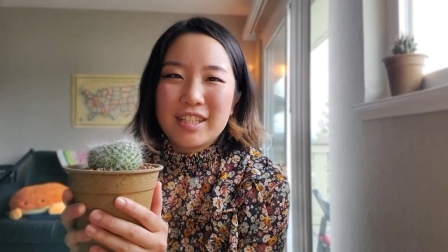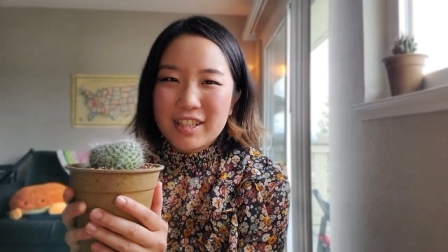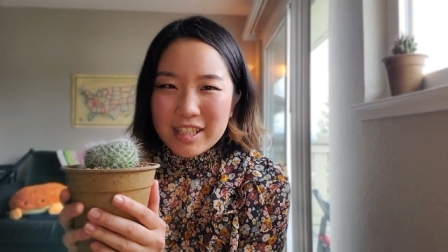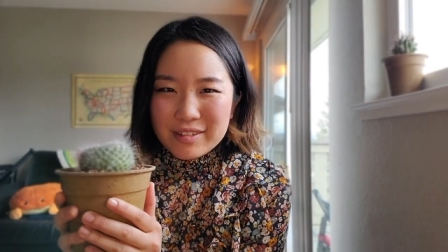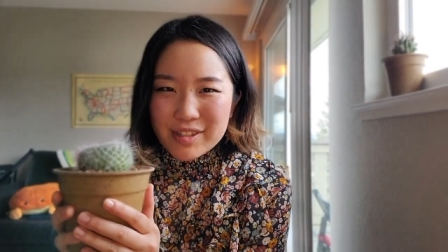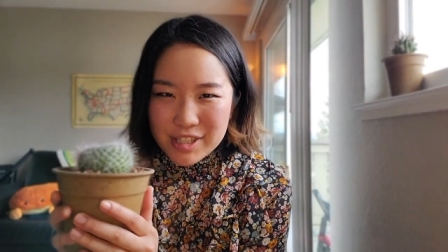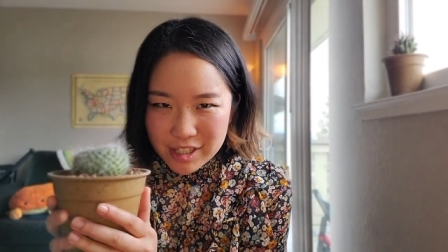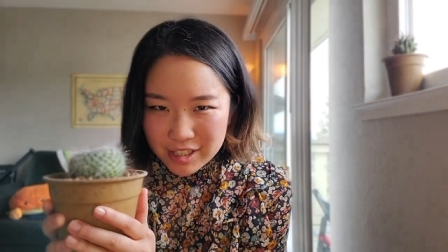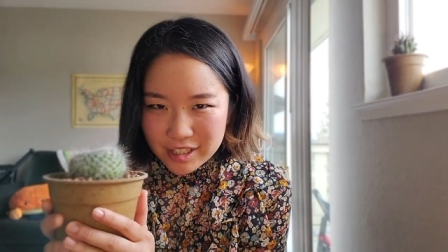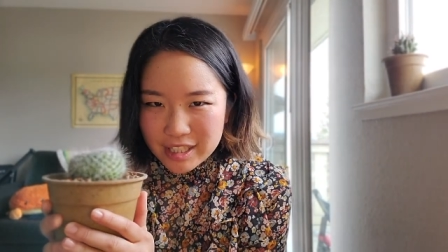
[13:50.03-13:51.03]
love
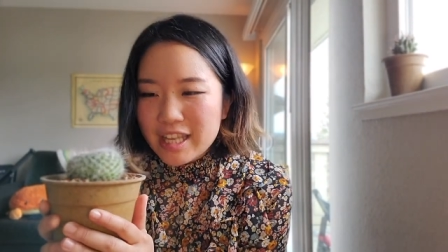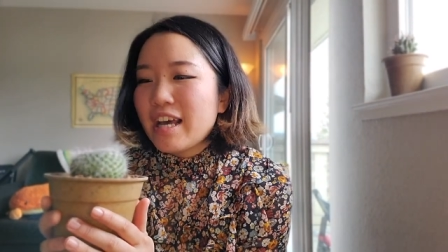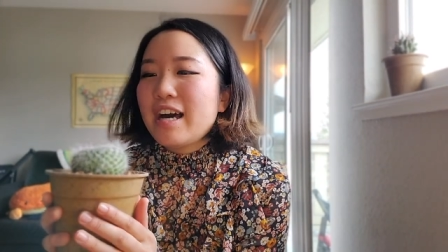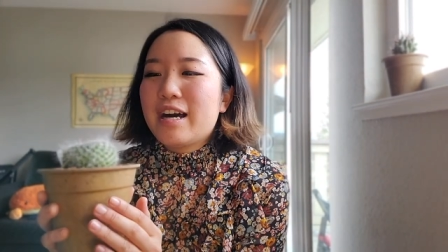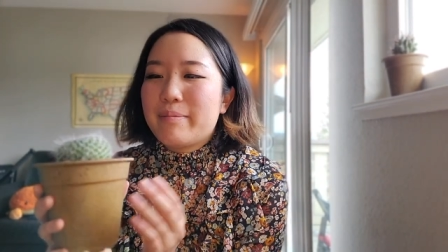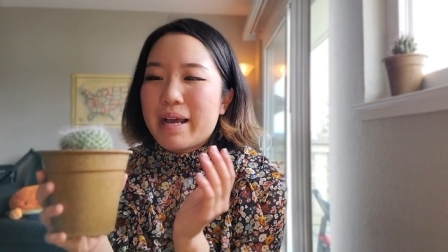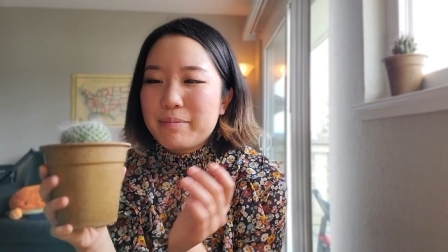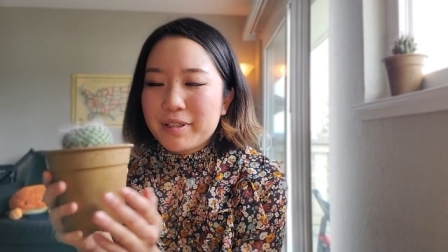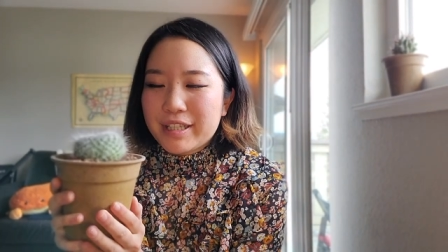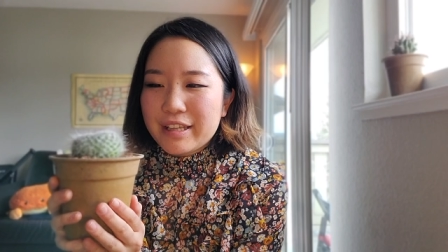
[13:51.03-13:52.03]
song. Um, I
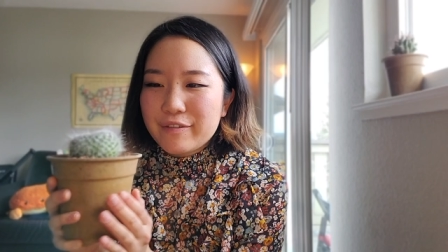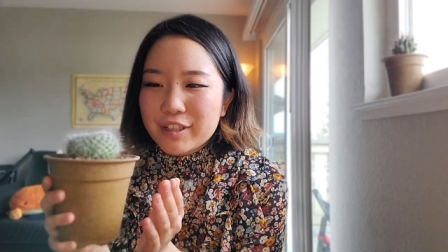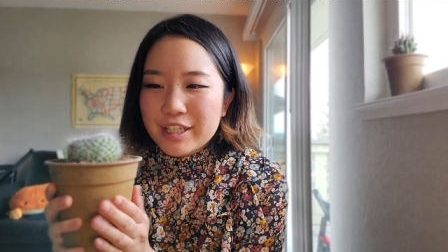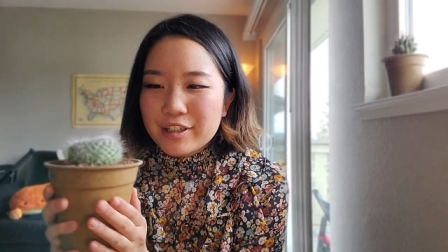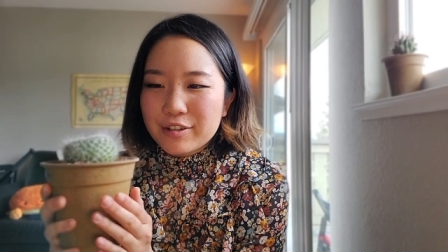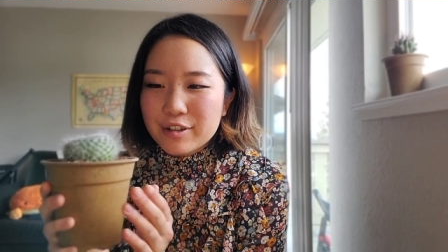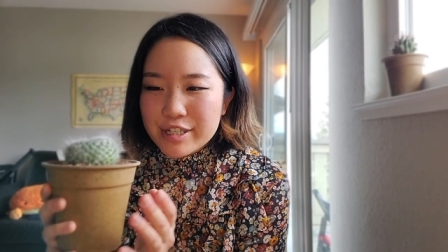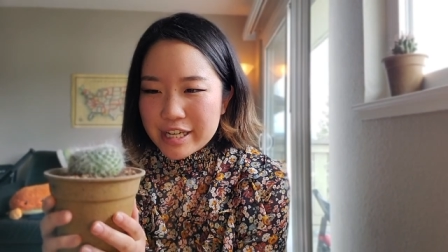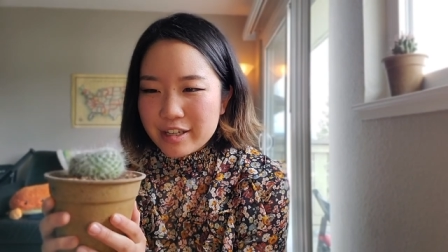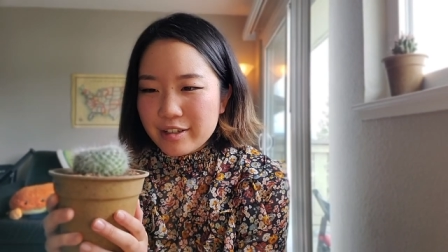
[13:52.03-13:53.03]
believe Cleto
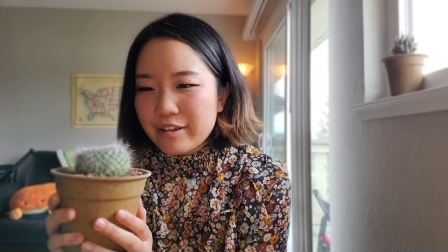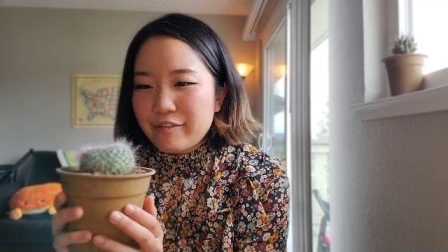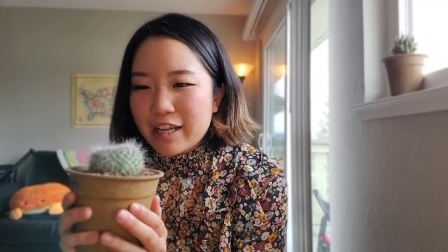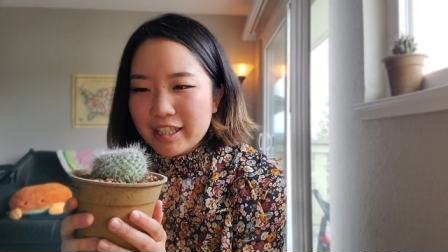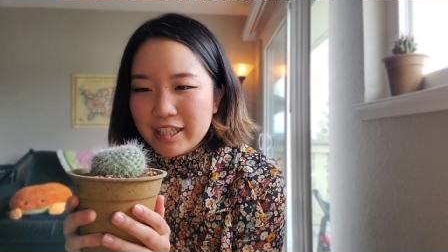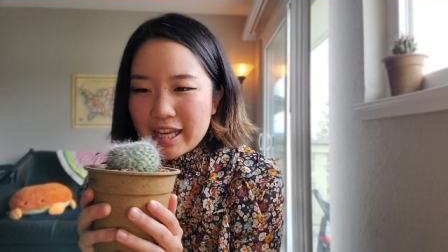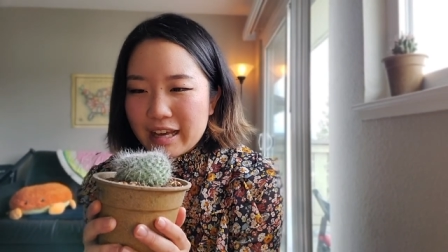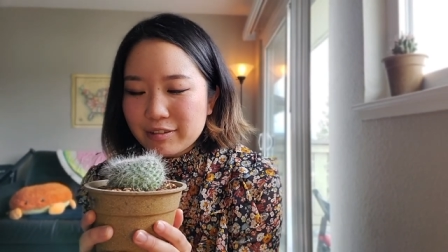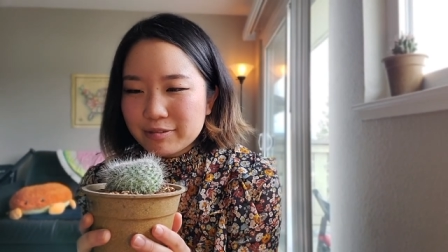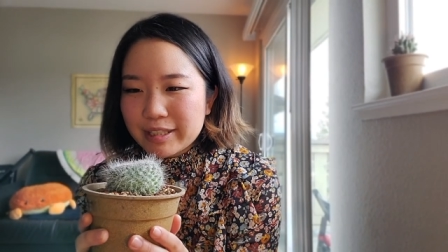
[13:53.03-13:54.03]
Cordero of Flatland
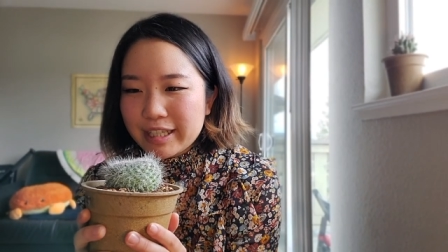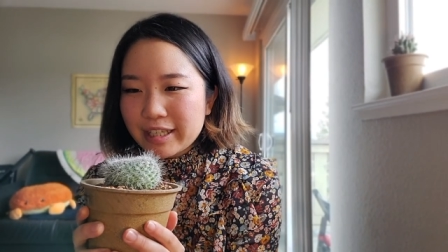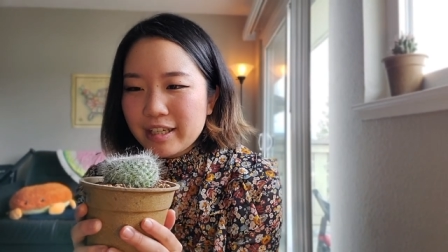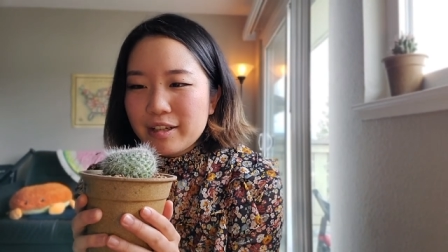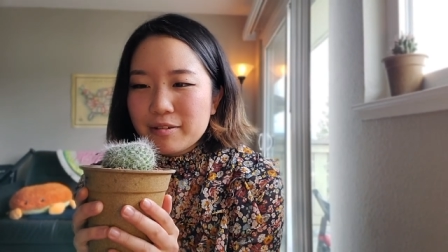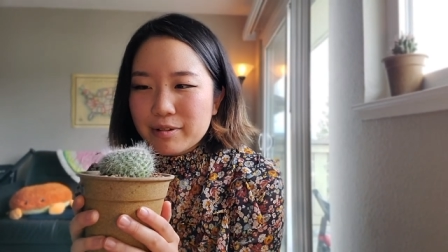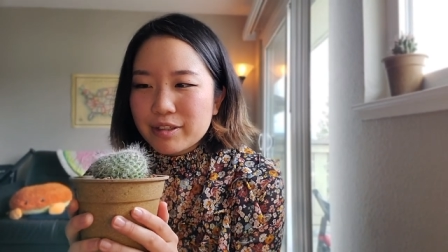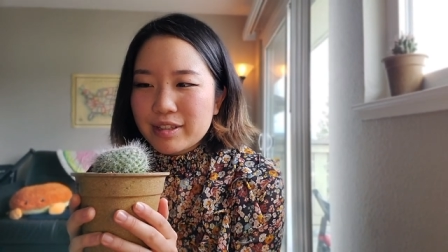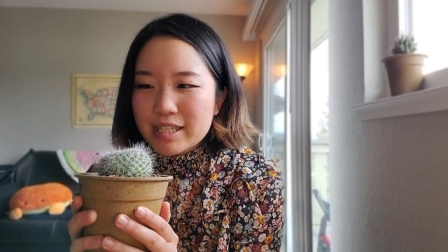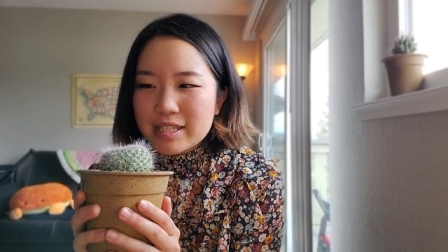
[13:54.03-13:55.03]
Cavalry
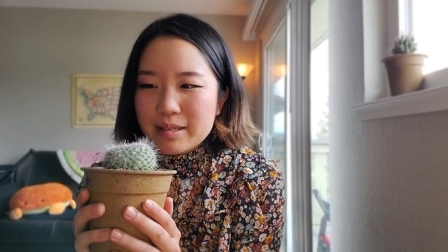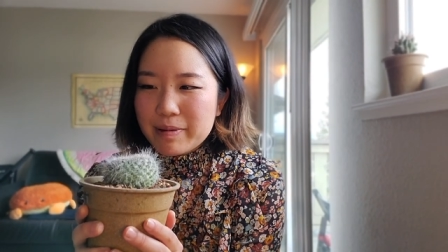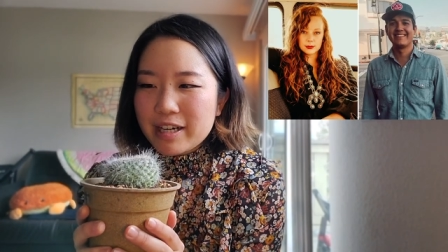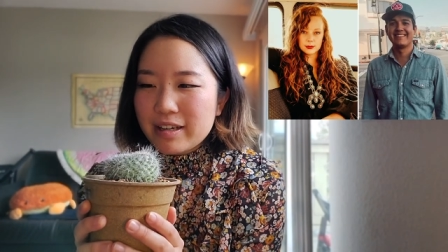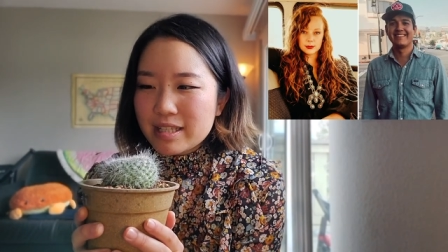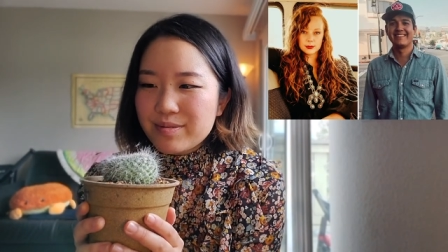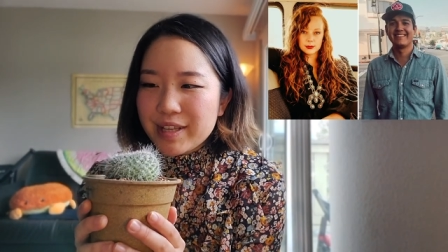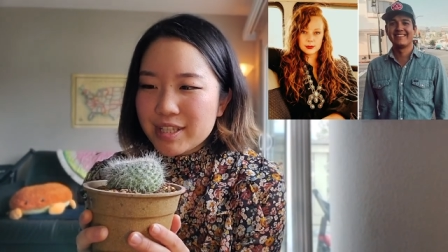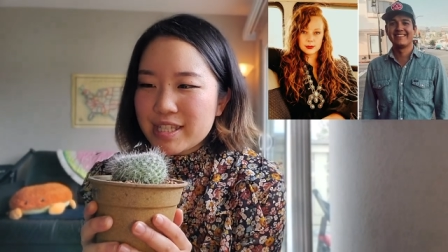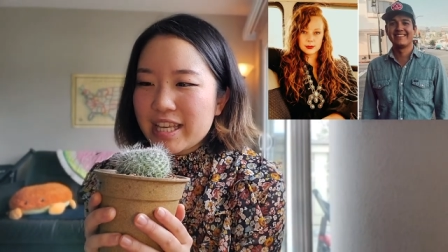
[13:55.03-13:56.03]
wrote this about his
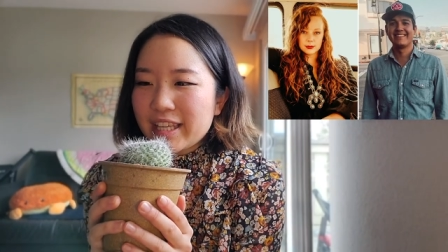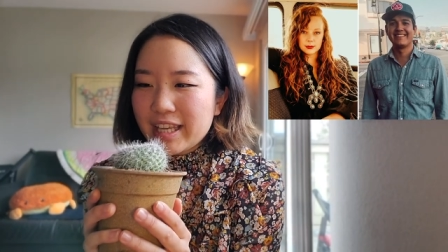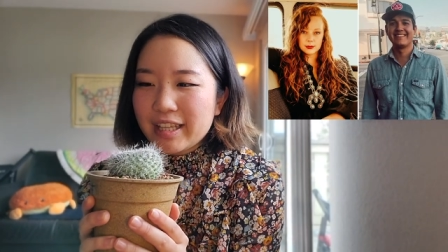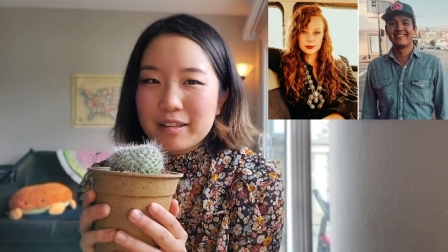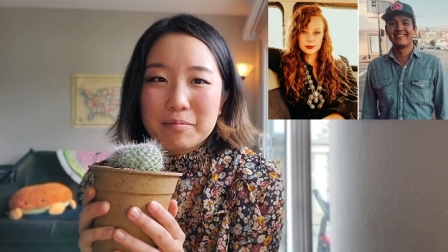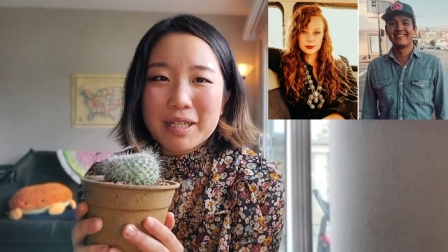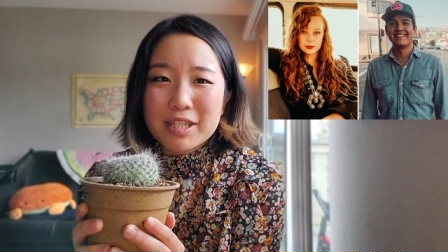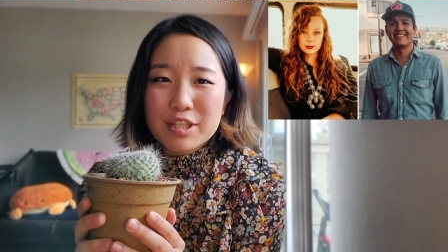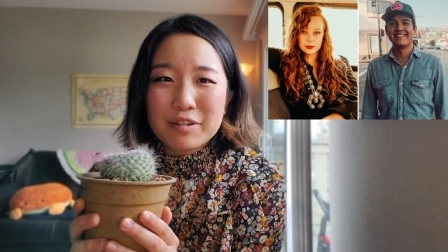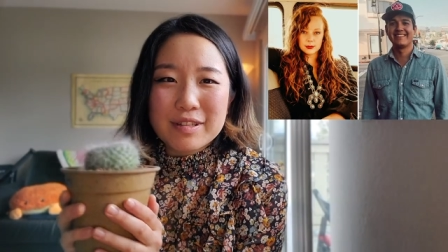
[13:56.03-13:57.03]
fiancee Kaitlin
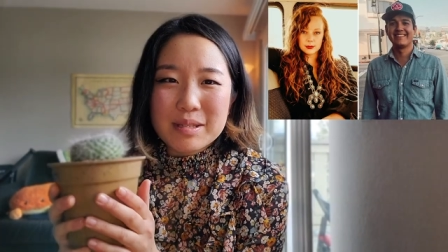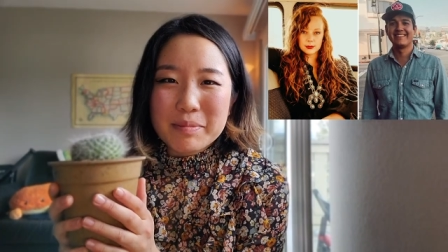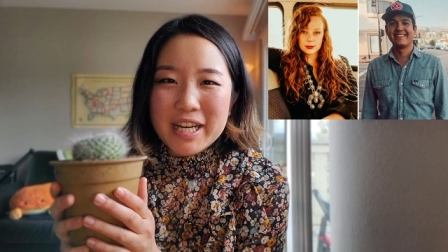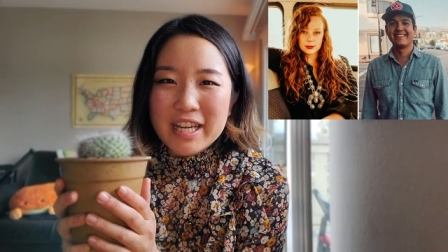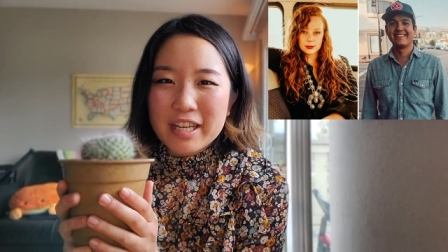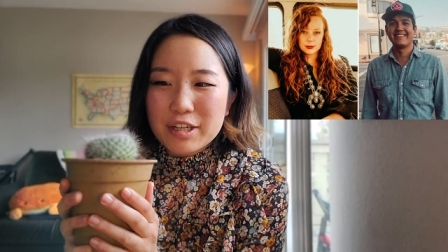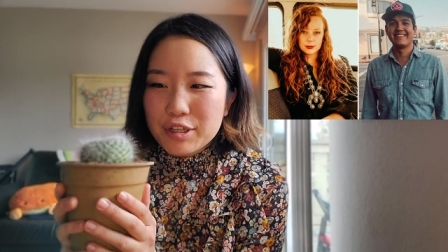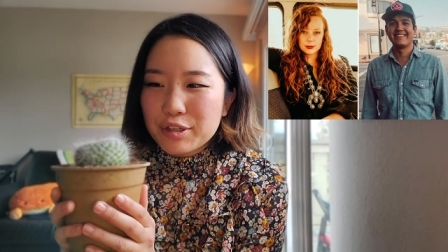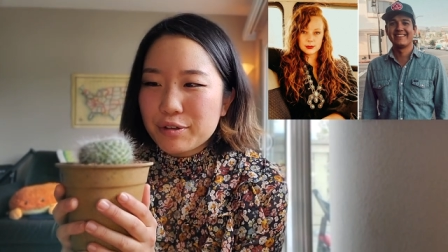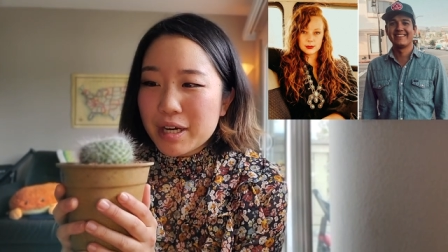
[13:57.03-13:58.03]
Butts, who is my
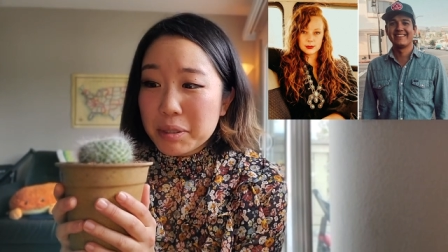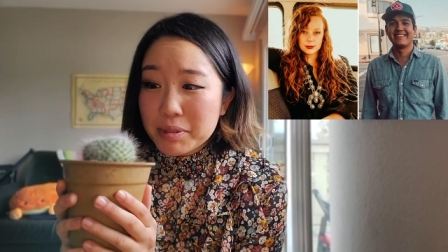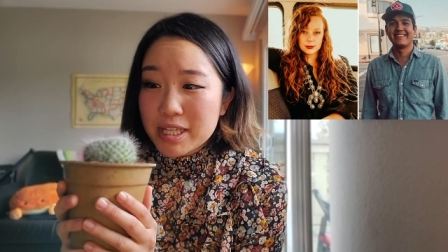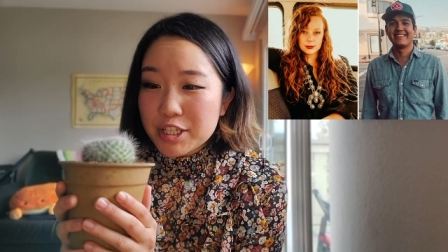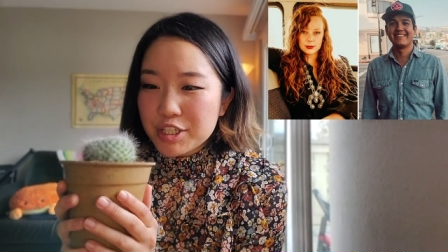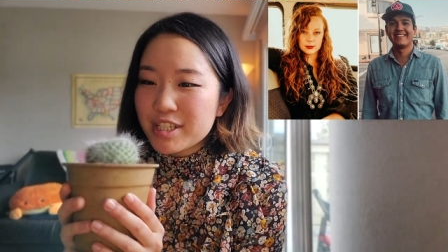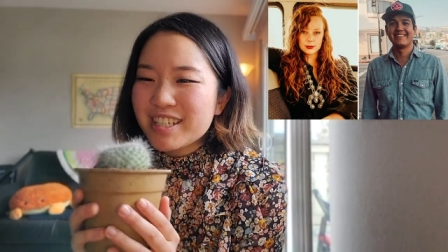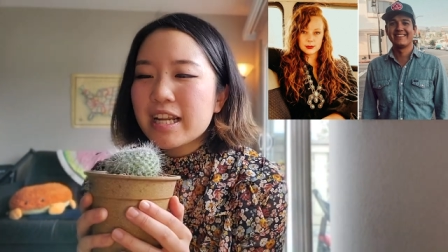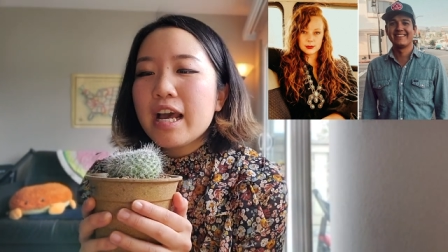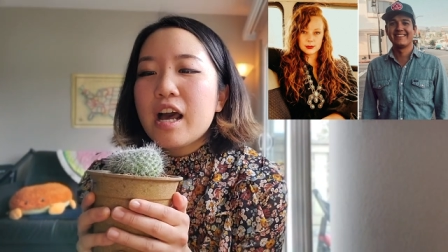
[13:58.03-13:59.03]
new obsession.